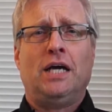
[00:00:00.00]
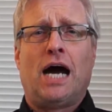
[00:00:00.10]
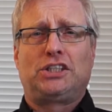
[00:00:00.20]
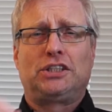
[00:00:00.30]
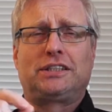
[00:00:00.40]
I
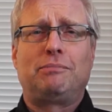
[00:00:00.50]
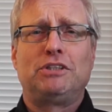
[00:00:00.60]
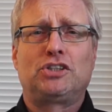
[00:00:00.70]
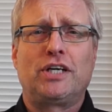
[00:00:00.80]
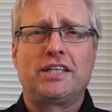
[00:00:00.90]
shall
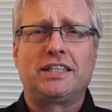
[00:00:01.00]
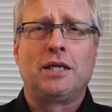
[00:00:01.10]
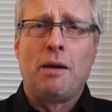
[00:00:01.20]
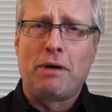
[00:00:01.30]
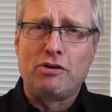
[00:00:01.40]
demonstrate this
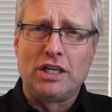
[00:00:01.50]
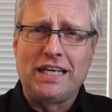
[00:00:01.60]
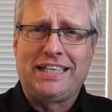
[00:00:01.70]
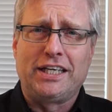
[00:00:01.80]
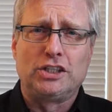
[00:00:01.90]
by
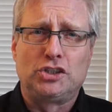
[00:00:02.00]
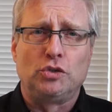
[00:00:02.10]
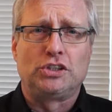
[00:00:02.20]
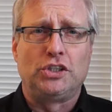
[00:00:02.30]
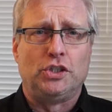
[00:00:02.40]
relating a
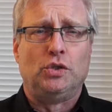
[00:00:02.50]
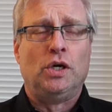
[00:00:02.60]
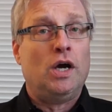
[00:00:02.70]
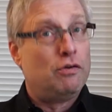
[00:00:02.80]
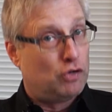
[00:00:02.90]
joke to you
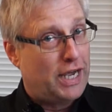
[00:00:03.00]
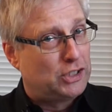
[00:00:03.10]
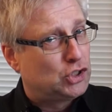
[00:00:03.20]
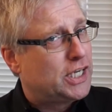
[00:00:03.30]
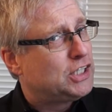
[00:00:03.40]
for
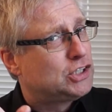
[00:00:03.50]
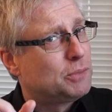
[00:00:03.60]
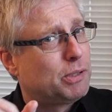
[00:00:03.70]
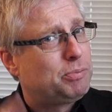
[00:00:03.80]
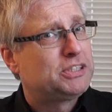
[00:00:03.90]
educational
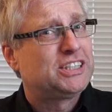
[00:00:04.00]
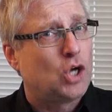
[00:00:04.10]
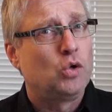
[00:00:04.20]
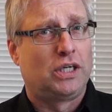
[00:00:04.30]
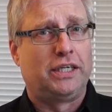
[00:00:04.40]
purposes
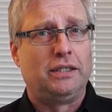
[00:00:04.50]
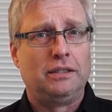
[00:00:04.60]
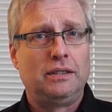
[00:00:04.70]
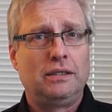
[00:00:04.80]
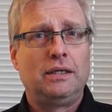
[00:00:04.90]
only.
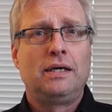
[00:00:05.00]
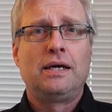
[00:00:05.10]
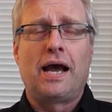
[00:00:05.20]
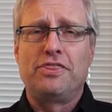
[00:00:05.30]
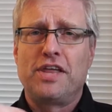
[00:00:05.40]

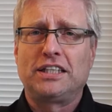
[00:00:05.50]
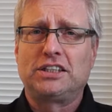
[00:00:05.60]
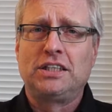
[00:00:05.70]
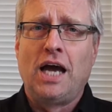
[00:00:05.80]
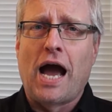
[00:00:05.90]
And
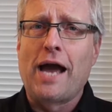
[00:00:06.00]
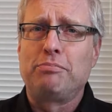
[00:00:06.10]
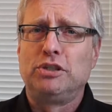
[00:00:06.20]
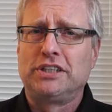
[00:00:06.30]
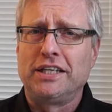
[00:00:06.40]
thus I
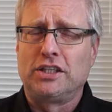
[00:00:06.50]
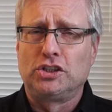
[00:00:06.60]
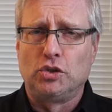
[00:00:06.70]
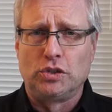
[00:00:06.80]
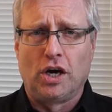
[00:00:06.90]
present the
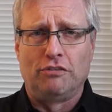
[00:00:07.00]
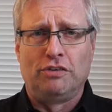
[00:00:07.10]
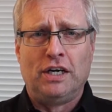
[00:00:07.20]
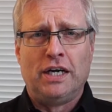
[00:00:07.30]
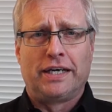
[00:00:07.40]
joke of
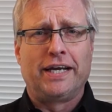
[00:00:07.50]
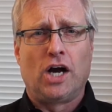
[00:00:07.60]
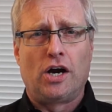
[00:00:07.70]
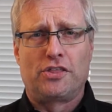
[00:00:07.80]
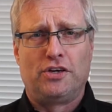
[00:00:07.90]
King
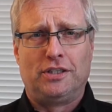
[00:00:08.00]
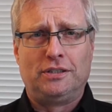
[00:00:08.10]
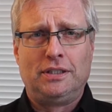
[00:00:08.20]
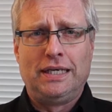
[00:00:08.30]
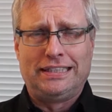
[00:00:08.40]
Arthur,
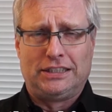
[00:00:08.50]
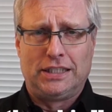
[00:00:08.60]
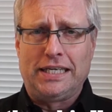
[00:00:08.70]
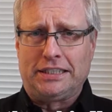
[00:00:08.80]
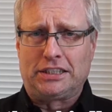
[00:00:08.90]
his
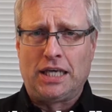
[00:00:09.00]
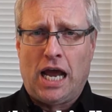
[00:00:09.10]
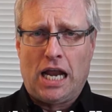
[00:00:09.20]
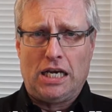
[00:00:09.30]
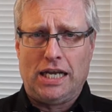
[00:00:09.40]
knights,
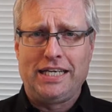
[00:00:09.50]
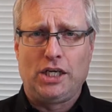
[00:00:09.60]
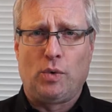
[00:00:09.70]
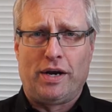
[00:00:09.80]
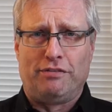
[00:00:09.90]
Lady
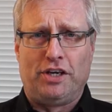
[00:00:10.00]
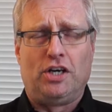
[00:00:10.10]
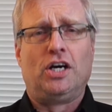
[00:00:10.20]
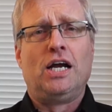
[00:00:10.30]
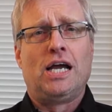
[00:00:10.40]

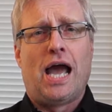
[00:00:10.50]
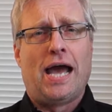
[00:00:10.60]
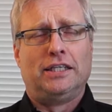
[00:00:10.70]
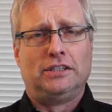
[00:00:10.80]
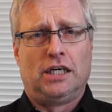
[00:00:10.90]
Guinevere,
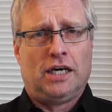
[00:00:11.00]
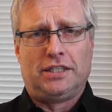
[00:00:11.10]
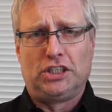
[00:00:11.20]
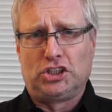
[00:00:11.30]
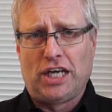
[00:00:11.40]
and
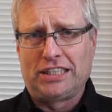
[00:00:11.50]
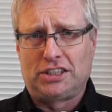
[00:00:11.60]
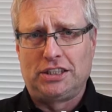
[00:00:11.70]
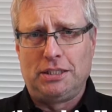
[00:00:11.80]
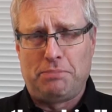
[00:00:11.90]
the
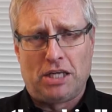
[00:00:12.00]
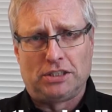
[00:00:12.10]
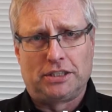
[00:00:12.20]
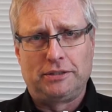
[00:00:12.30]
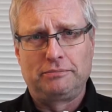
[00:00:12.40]
chastity
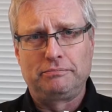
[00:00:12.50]
belt.